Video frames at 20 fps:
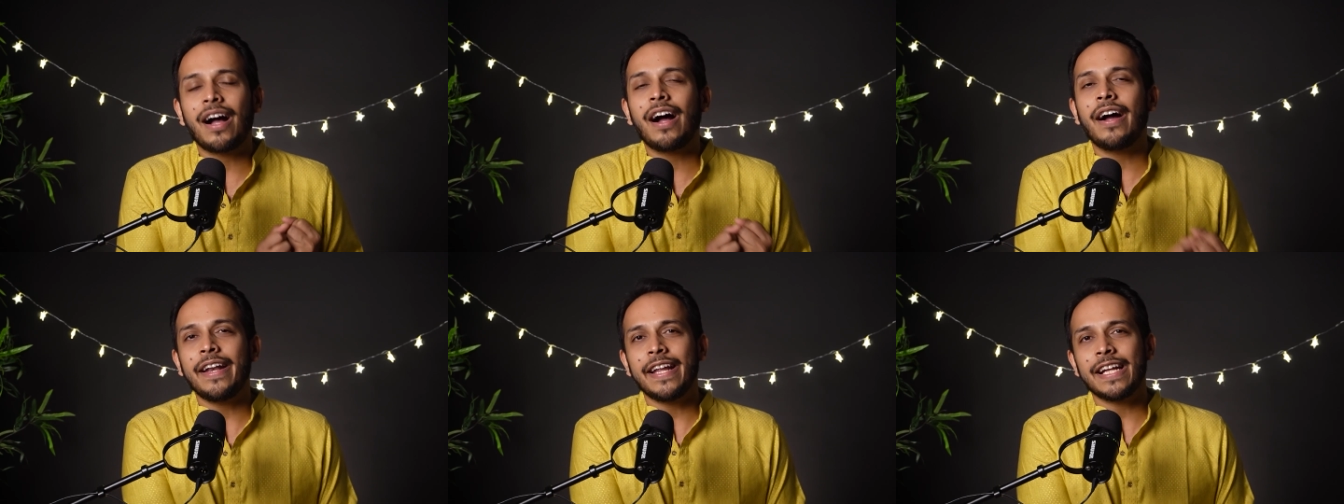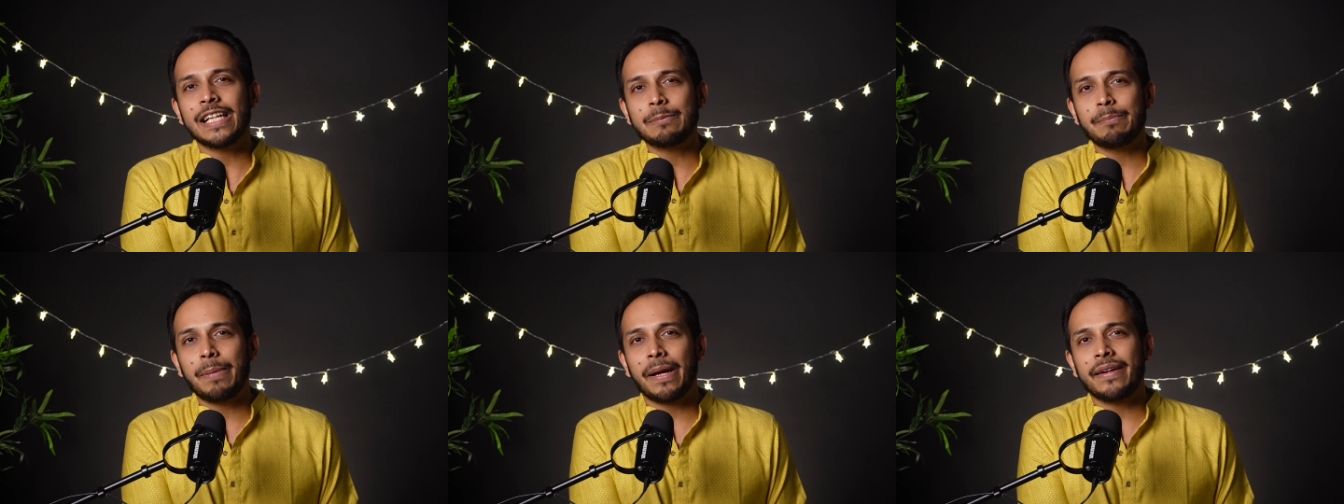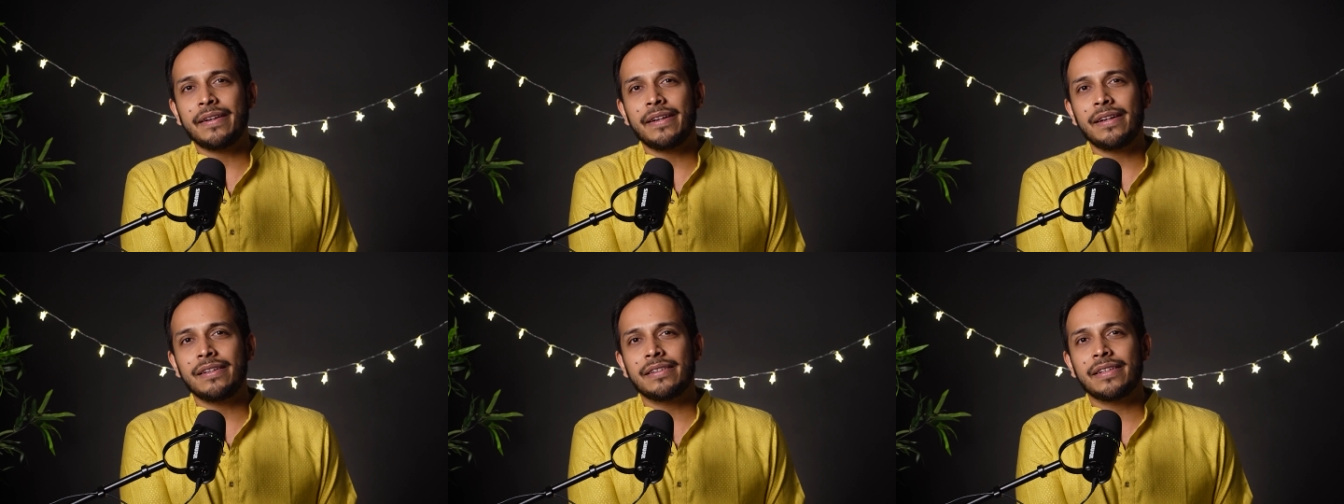
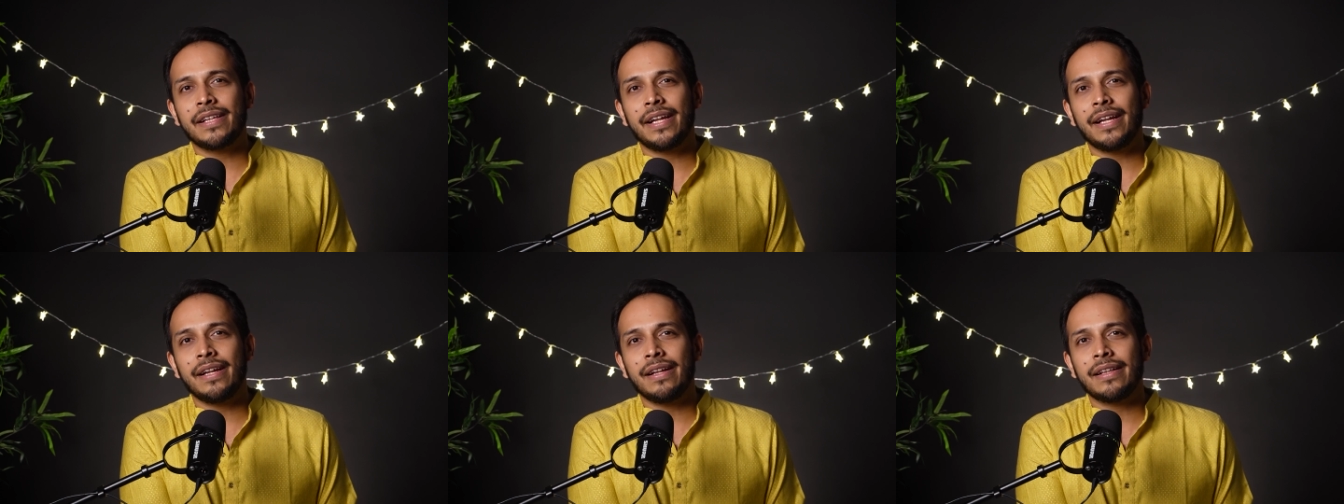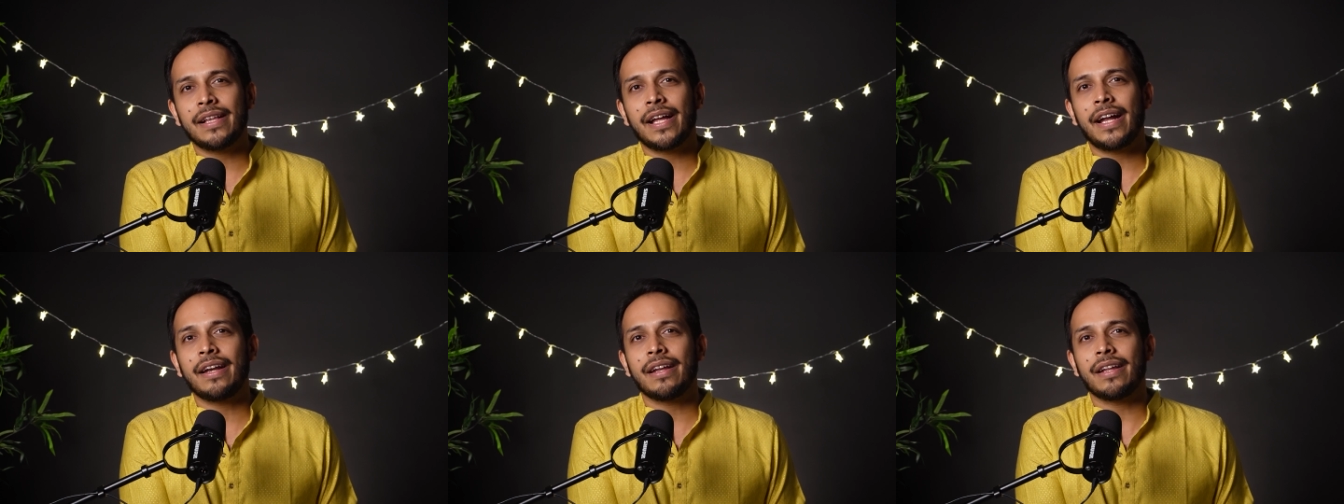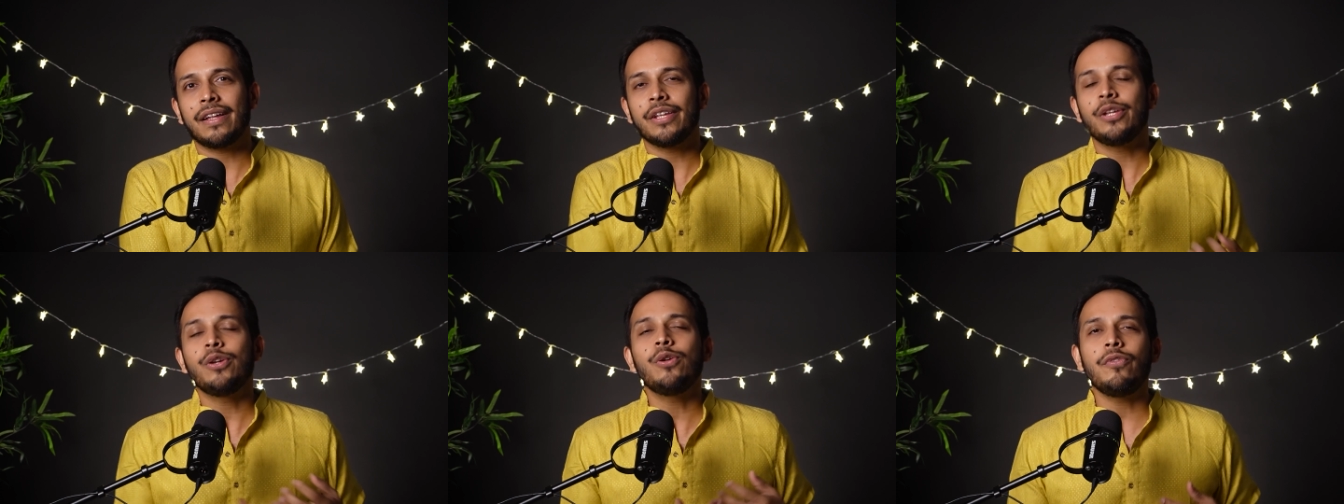unexpected thing
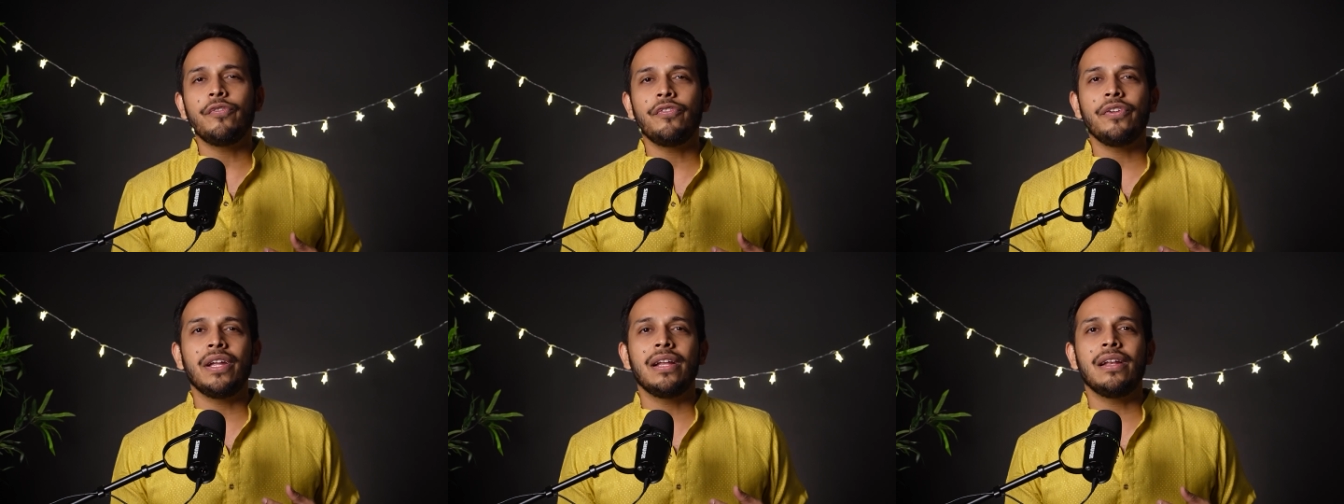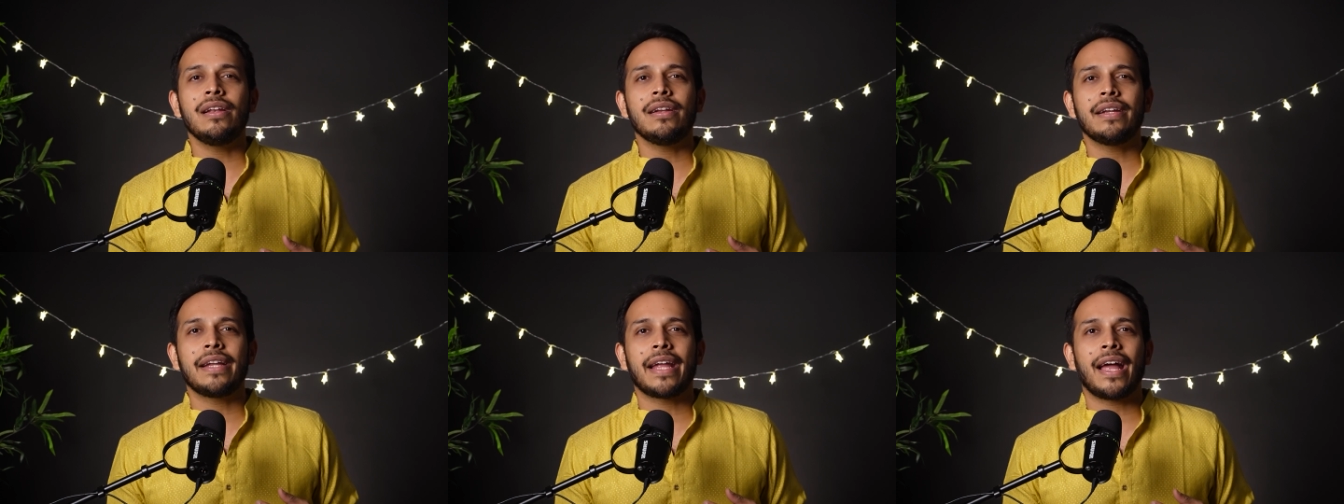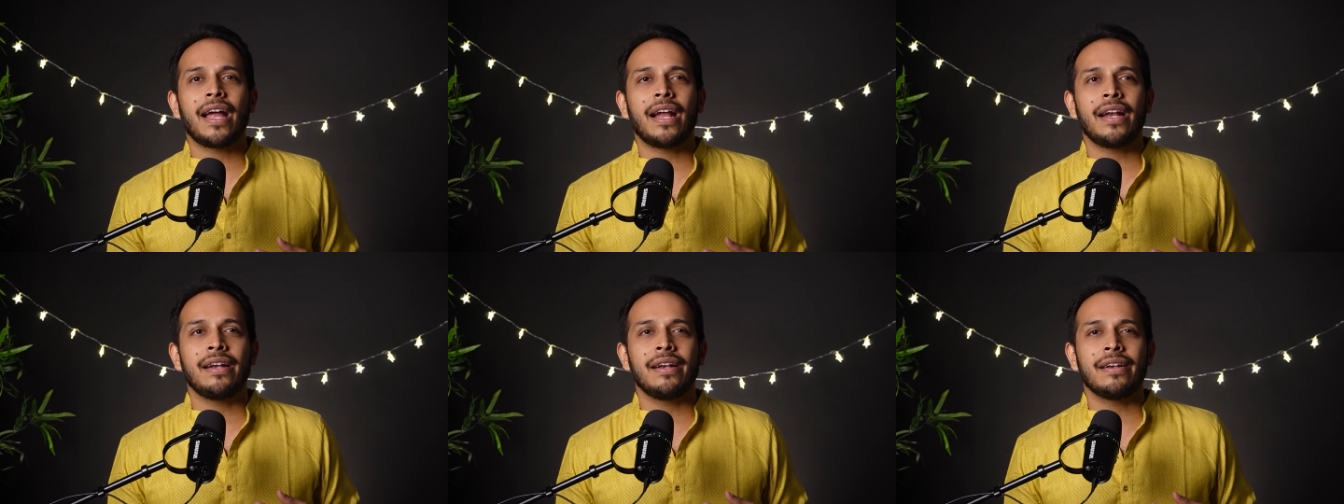that you feel
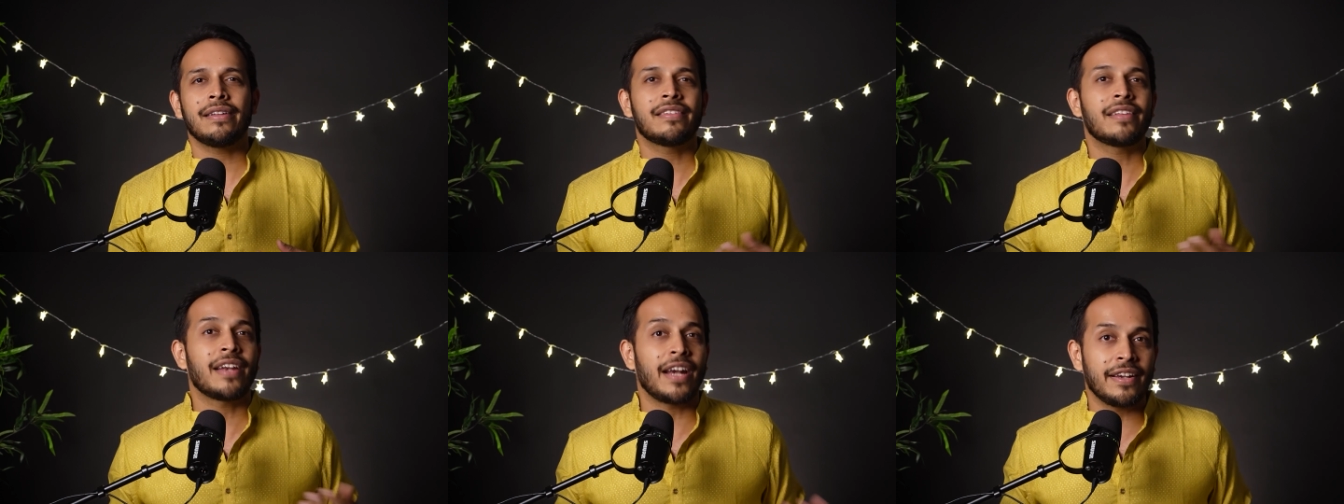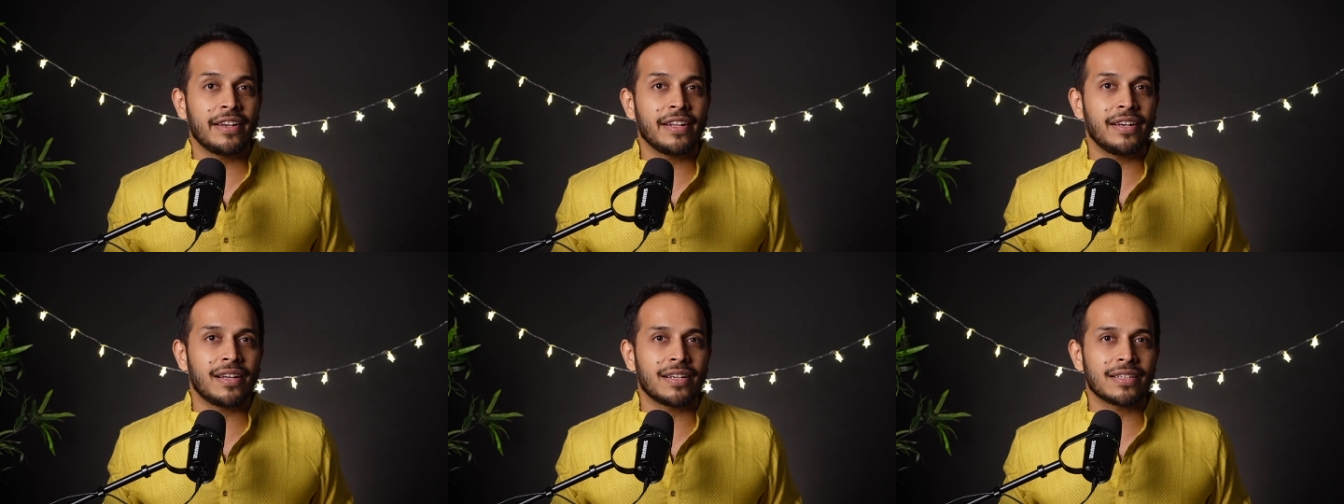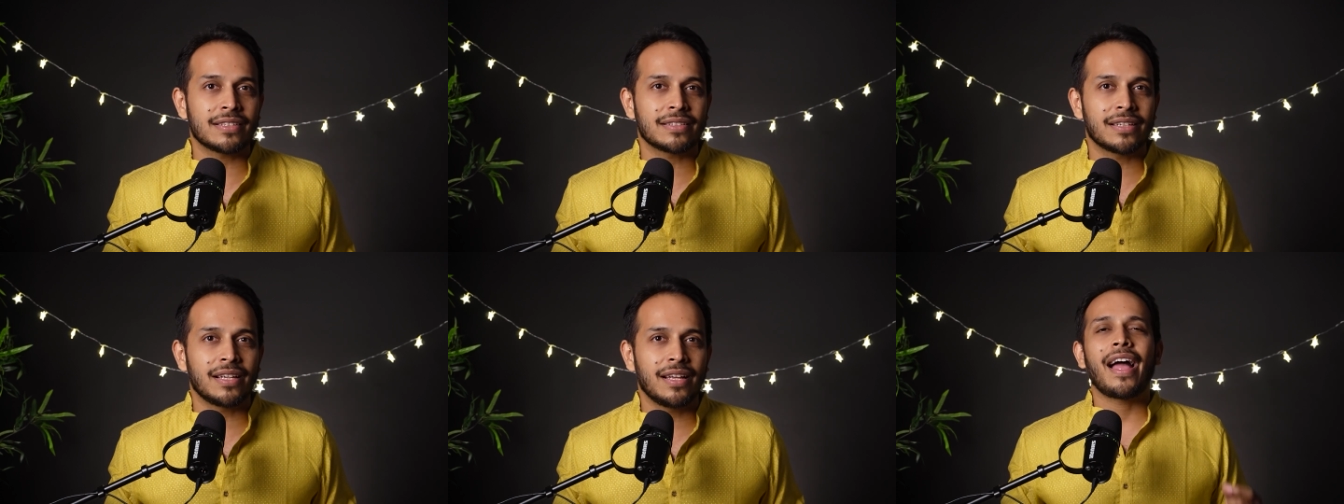can threaten
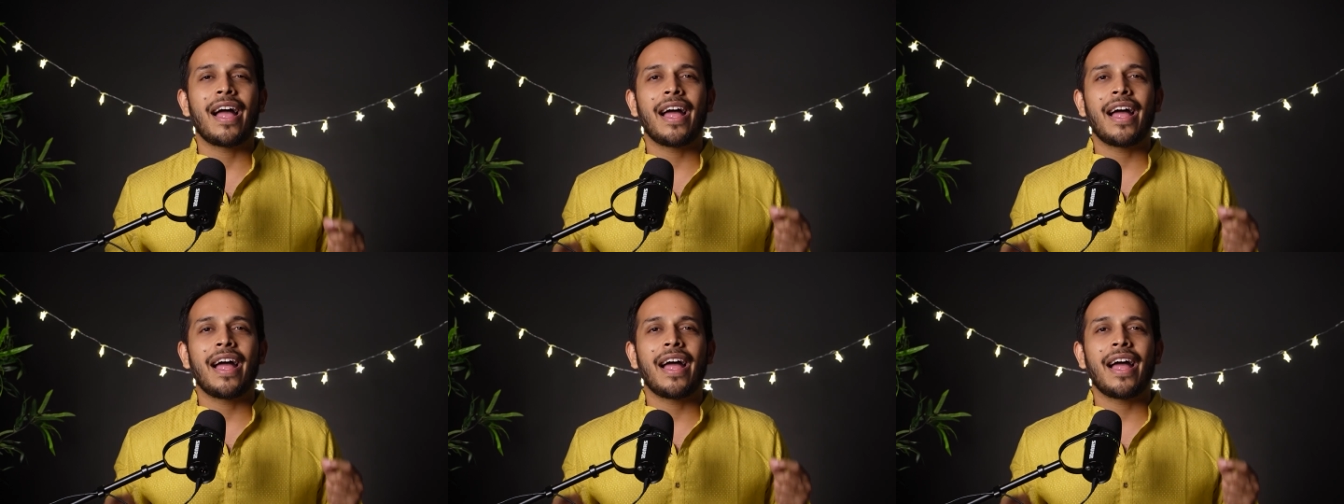us.